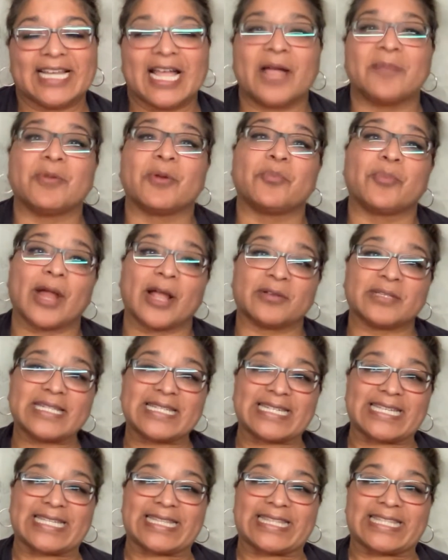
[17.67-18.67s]
I'm a
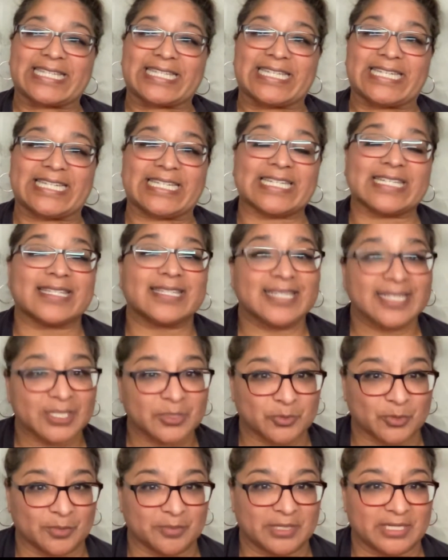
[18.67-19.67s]
brown-skinned Latina
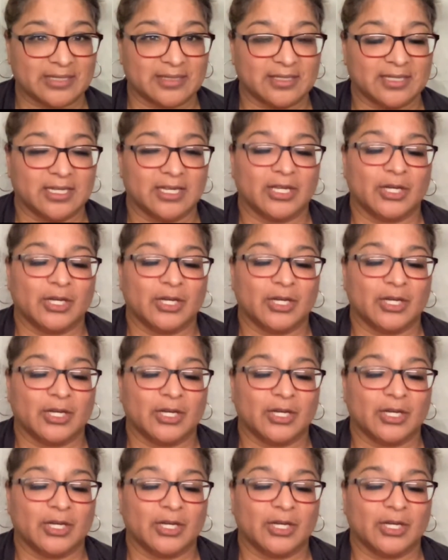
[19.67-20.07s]
cis woman